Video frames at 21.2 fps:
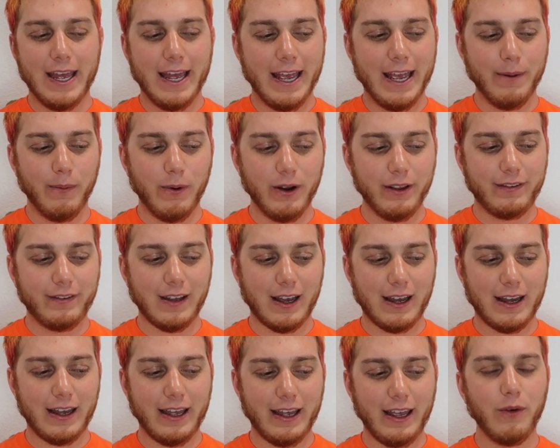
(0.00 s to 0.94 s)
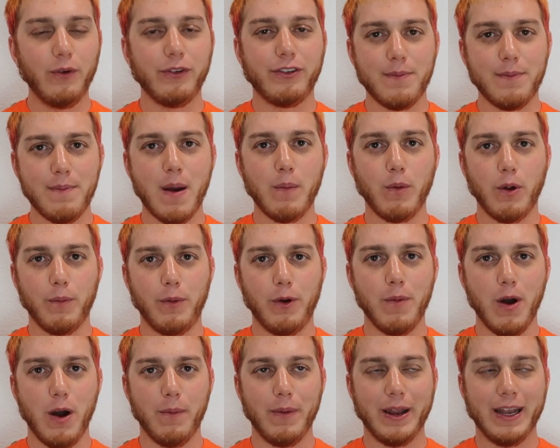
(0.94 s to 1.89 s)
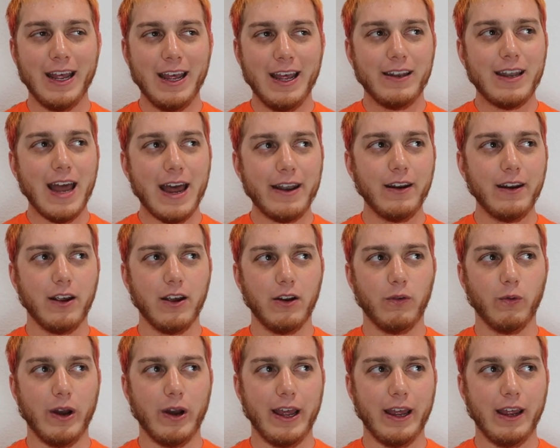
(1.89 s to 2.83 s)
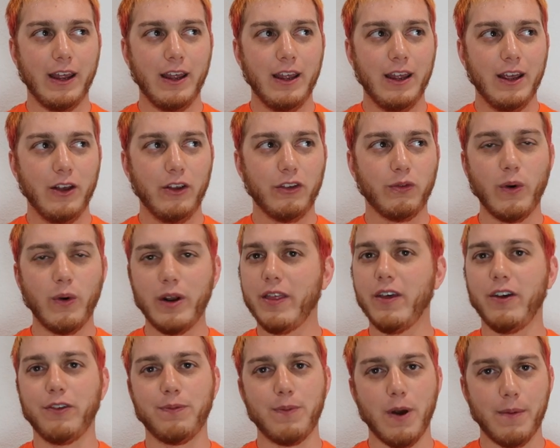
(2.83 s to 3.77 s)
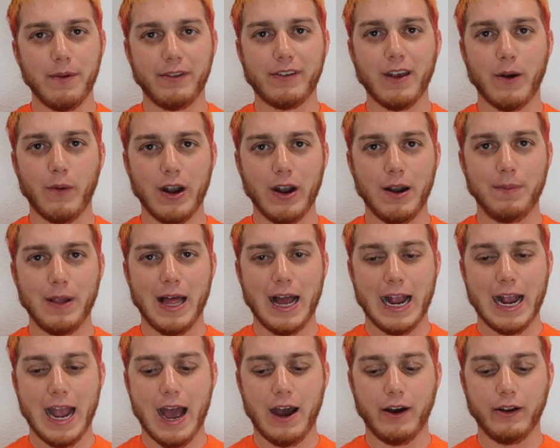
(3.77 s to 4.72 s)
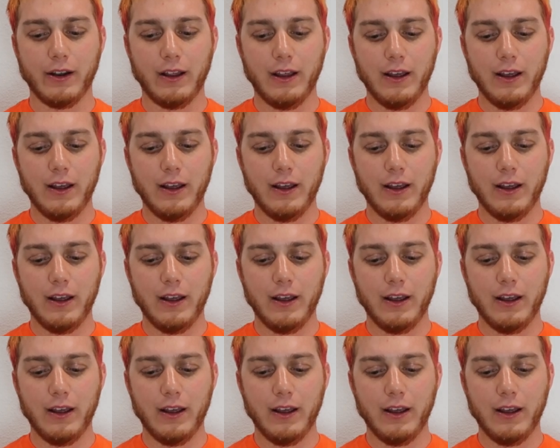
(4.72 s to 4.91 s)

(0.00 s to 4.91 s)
It was, uh, it was a memorable moment. Not in a good way. It was one of those moments I want to block out.